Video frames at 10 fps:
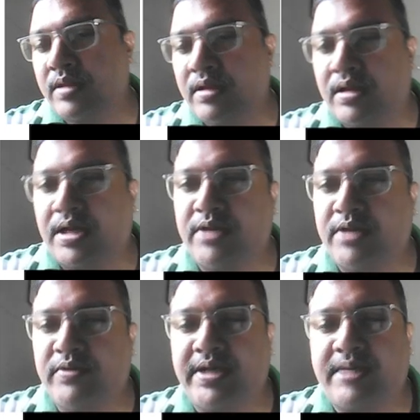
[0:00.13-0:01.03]

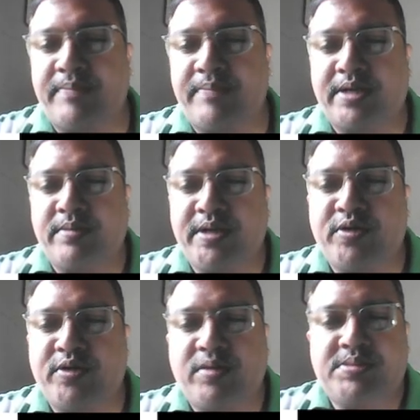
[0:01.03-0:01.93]
Hello, welcome back to my
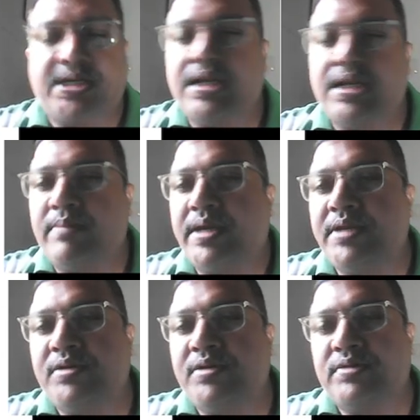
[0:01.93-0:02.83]
YouTube channel, My
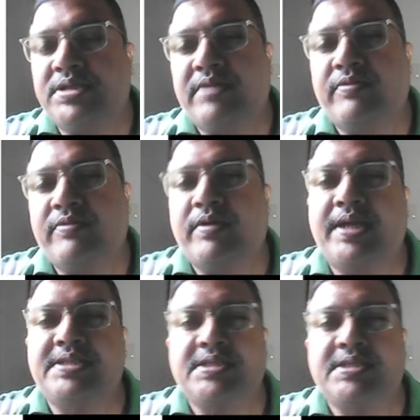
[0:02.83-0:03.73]
Intuition
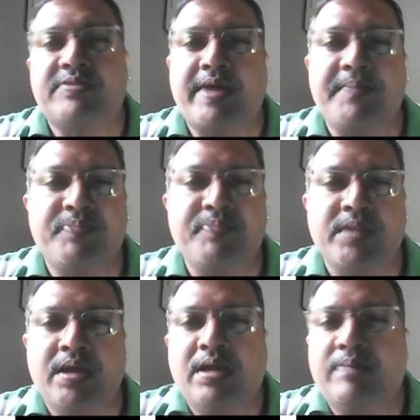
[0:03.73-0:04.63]
4865.
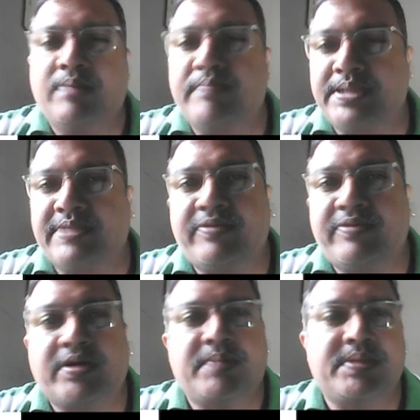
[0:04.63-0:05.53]
Myself,
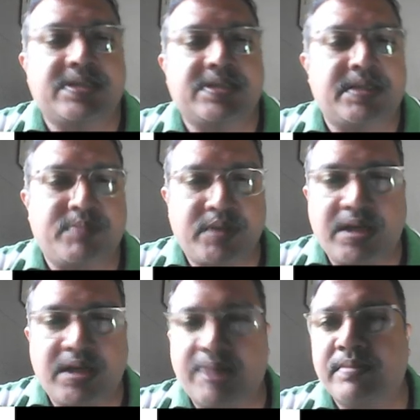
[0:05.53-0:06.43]
Dr. Prasad
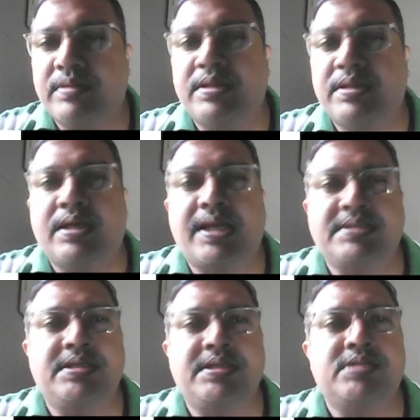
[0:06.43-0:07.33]
Pudilam. The
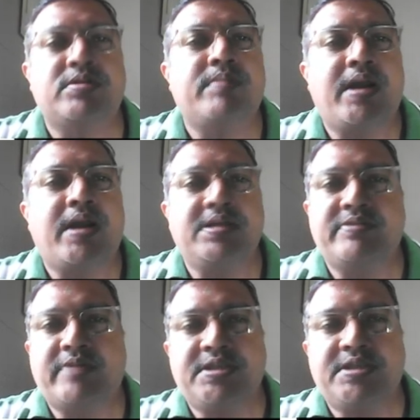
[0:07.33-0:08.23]
class series on biology
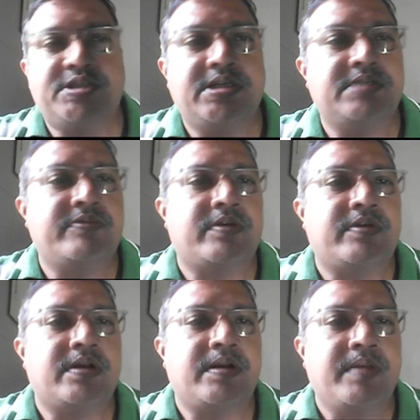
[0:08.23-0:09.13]
for engineers
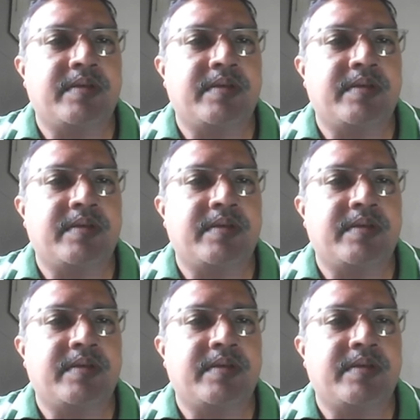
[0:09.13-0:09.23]
for